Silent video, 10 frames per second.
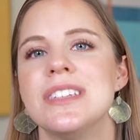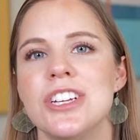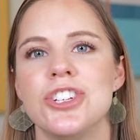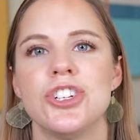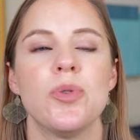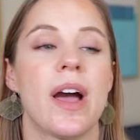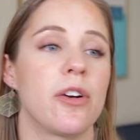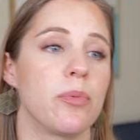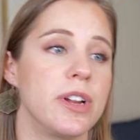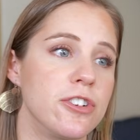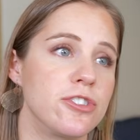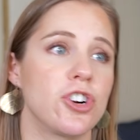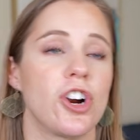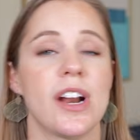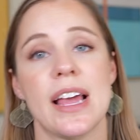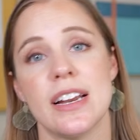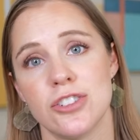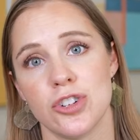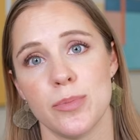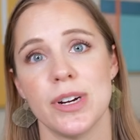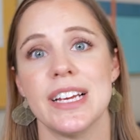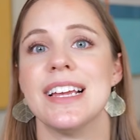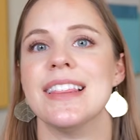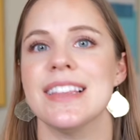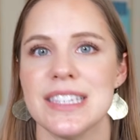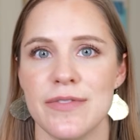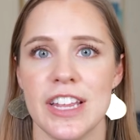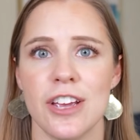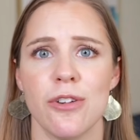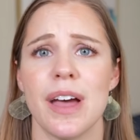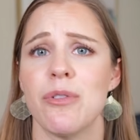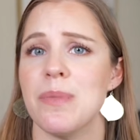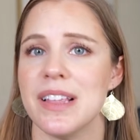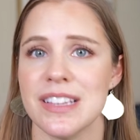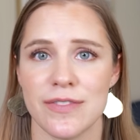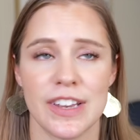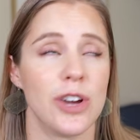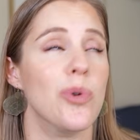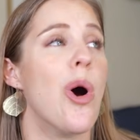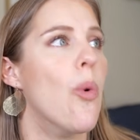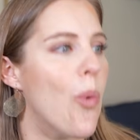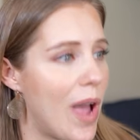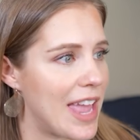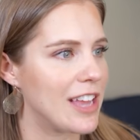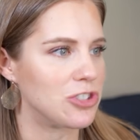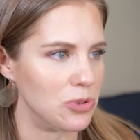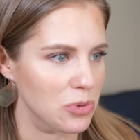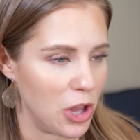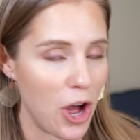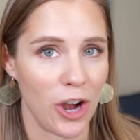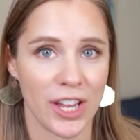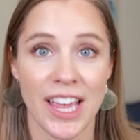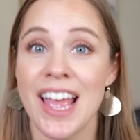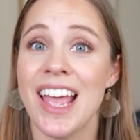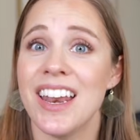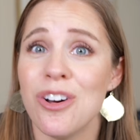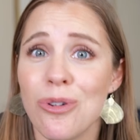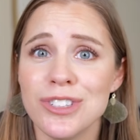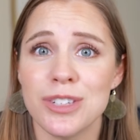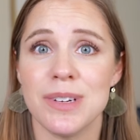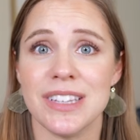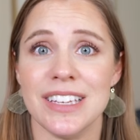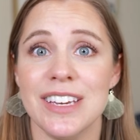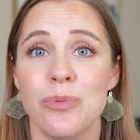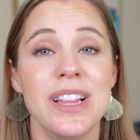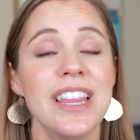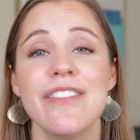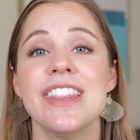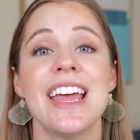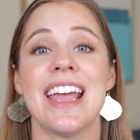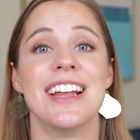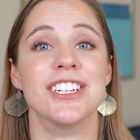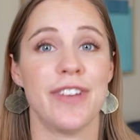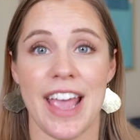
teach you how to read your chart and interpret it in this video. That would make this video way too long. And ultimately, we live in the age of